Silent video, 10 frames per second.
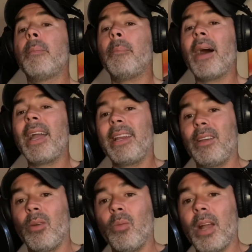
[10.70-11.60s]
might
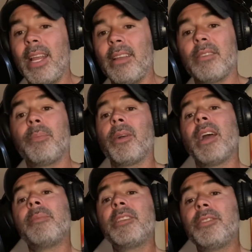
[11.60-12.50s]
await us?
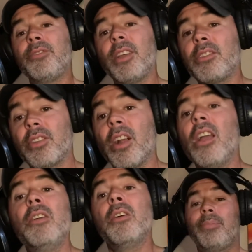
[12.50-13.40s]
Perhaps it's treasure.
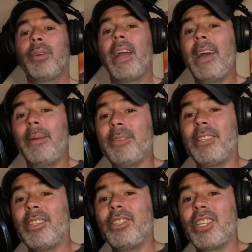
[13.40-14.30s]
Perhaps
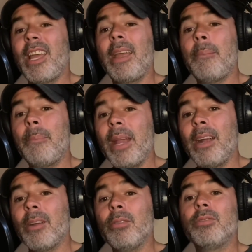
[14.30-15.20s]
it's a giant
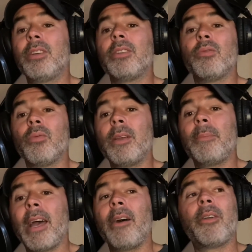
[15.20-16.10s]
bear who's going to rip
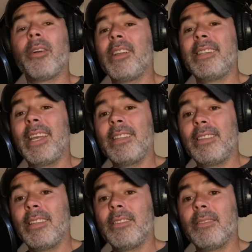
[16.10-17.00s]
out our
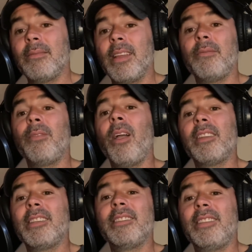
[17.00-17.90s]
intestines and
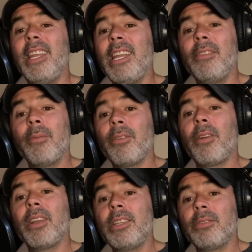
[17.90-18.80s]
floss his teeth with
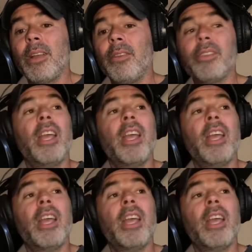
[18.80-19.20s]
our entrails.